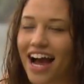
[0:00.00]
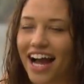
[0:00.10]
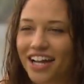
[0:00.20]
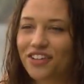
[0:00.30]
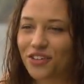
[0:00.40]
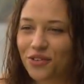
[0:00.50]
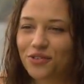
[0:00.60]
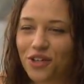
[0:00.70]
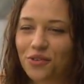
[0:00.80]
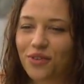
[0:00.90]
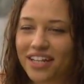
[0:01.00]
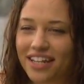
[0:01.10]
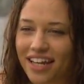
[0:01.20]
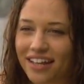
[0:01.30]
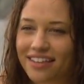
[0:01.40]
I don't know what
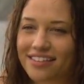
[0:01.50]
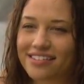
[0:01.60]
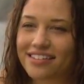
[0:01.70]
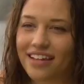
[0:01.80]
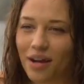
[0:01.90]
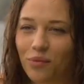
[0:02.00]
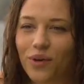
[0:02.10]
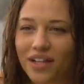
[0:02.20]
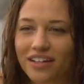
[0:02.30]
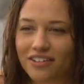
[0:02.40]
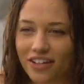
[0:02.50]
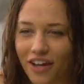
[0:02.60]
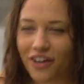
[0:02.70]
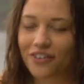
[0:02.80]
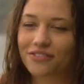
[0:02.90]
lengths I'm willing to
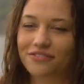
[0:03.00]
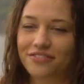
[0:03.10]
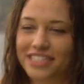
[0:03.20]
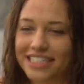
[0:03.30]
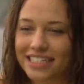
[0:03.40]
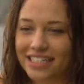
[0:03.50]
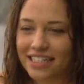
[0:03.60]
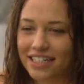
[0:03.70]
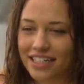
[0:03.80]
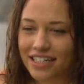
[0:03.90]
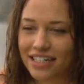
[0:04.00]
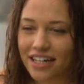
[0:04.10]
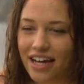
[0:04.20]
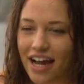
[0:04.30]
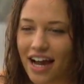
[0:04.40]
go.
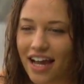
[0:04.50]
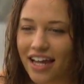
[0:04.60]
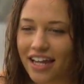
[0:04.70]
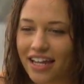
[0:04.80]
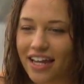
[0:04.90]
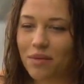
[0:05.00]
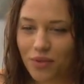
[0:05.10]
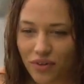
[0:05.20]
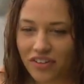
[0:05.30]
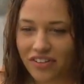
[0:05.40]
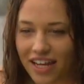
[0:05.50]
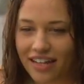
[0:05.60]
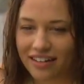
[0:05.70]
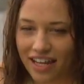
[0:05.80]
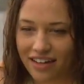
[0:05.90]
I am going to take
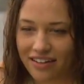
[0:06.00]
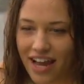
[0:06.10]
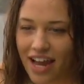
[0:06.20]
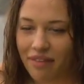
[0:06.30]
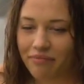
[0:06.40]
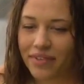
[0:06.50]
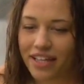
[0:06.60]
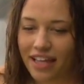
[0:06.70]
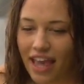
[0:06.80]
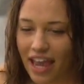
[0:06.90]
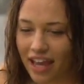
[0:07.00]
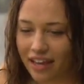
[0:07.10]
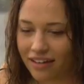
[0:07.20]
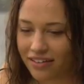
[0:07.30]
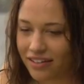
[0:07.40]
it a day at a time
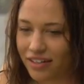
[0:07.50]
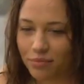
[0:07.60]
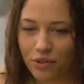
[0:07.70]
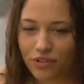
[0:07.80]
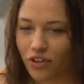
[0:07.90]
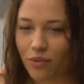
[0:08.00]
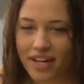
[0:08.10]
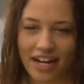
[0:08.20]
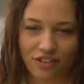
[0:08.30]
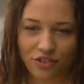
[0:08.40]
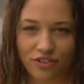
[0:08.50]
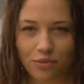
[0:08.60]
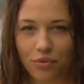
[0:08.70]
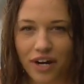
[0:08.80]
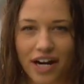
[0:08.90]
and immerse all my actions
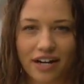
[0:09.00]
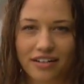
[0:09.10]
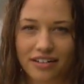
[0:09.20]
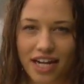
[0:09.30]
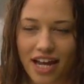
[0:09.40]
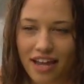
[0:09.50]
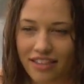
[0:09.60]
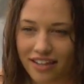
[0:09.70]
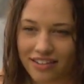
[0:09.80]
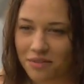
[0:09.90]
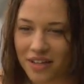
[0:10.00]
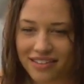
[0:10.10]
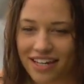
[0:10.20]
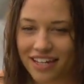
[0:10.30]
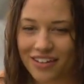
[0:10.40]
in prayer. That's the
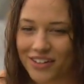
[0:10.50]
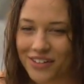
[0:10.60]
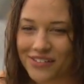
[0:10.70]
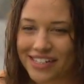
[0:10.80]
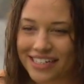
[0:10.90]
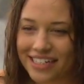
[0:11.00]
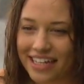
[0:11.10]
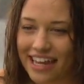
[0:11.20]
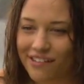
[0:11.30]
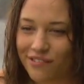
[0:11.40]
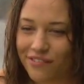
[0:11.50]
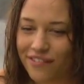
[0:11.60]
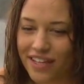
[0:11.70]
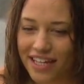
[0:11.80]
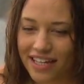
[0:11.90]
best I can do. If